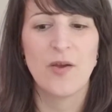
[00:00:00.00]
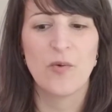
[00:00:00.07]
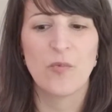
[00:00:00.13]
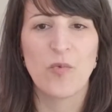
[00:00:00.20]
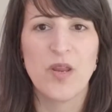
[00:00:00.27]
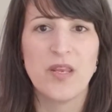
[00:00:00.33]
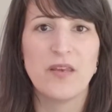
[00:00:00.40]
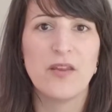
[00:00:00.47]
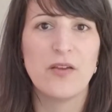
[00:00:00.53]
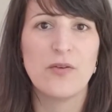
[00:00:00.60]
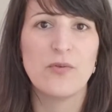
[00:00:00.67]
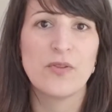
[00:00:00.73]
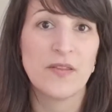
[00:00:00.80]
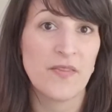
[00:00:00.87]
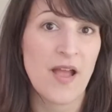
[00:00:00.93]
we
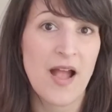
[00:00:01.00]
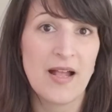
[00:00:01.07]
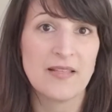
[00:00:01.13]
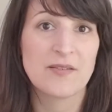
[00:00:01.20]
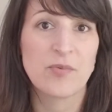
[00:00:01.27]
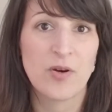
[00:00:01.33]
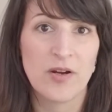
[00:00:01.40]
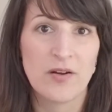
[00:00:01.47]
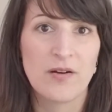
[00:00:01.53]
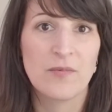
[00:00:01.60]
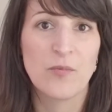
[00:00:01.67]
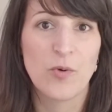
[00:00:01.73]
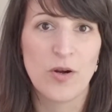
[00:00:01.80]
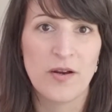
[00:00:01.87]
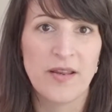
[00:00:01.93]
knew that the odds
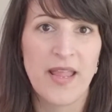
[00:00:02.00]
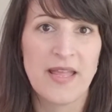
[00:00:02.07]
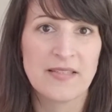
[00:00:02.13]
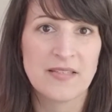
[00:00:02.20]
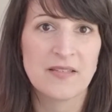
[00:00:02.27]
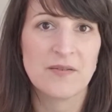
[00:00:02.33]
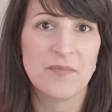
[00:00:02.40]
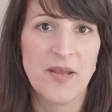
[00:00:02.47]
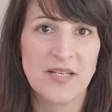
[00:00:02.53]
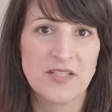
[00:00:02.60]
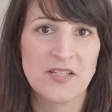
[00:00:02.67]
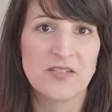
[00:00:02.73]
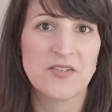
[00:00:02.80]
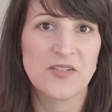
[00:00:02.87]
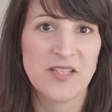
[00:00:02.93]
were against
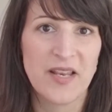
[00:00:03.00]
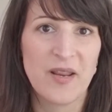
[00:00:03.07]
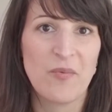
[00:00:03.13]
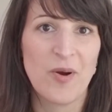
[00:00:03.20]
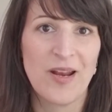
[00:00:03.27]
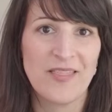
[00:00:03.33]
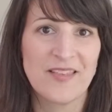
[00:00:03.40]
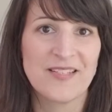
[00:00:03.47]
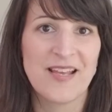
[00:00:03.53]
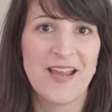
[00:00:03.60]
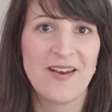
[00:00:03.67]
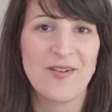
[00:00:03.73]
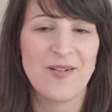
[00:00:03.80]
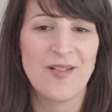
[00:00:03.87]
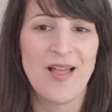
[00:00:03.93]
Manchester City winning the
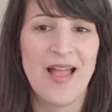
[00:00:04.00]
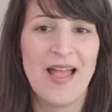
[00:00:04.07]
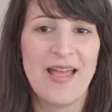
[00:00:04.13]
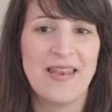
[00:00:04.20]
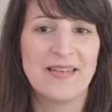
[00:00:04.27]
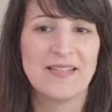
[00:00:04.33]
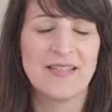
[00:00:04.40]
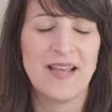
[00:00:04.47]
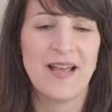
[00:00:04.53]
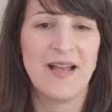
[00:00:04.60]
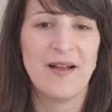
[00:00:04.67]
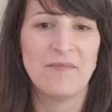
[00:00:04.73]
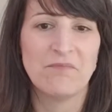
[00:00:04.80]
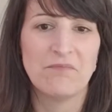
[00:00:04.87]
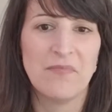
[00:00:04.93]
title, and
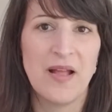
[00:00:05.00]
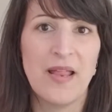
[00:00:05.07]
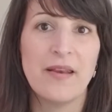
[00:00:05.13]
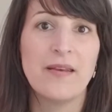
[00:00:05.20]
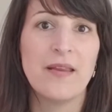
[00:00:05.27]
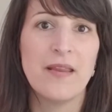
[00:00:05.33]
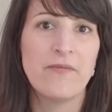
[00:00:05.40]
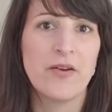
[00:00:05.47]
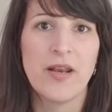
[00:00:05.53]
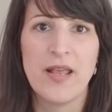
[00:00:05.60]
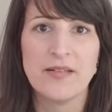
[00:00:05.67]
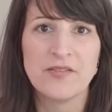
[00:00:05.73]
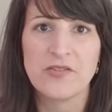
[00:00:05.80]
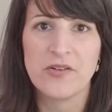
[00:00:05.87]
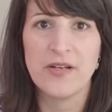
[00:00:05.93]
even
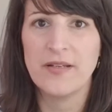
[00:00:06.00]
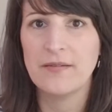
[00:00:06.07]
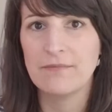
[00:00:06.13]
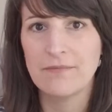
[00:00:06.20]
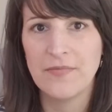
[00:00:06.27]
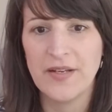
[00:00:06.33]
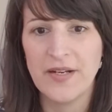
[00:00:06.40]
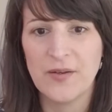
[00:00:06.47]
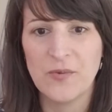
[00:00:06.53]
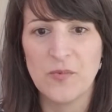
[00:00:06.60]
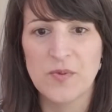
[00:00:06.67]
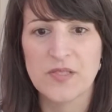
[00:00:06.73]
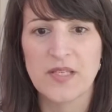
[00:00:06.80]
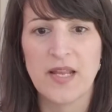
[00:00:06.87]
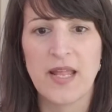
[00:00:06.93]
history
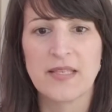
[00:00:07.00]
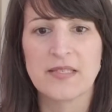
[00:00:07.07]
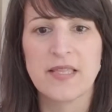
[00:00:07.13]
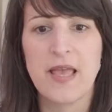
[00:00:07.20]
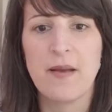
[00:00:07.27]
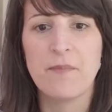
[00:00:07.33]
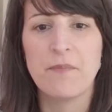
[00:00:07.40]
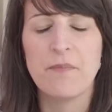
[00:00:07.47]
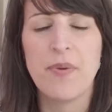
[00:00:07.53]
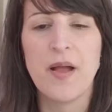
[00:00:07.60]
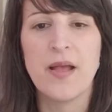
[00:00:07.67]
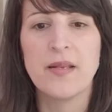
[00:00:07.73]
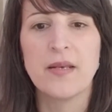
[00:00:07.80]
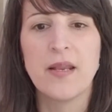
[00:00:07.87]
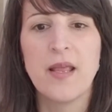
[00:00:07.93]
was against them. But